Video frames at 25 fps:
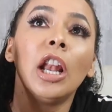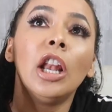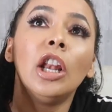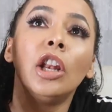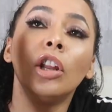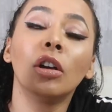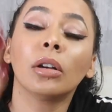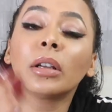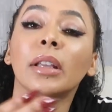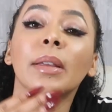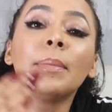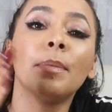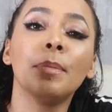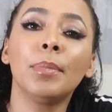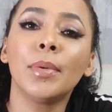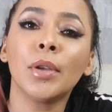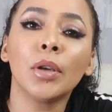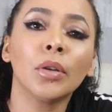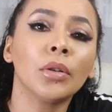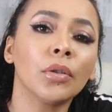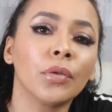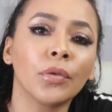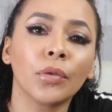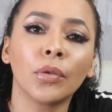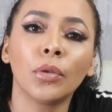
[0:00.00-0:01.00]
Looking
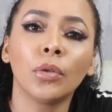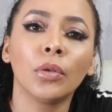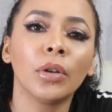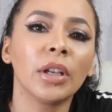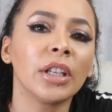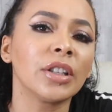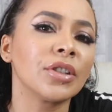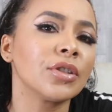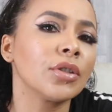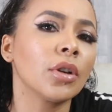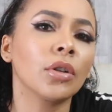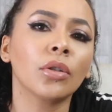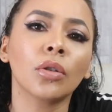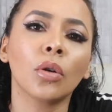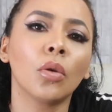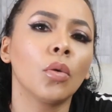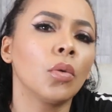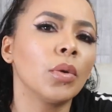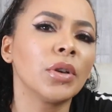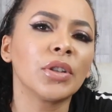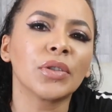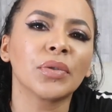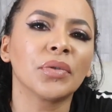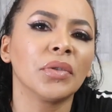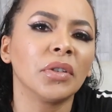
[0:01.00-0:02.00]
beautiful is not
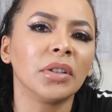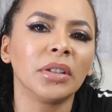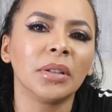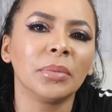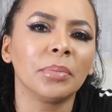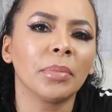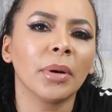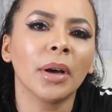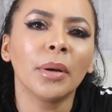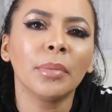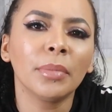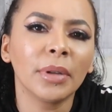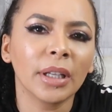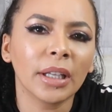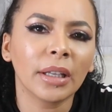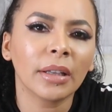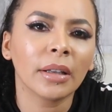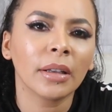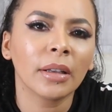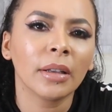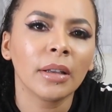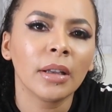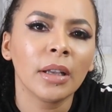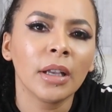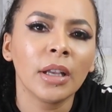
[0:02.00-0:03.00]
always for the
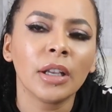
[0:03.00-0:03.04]
public.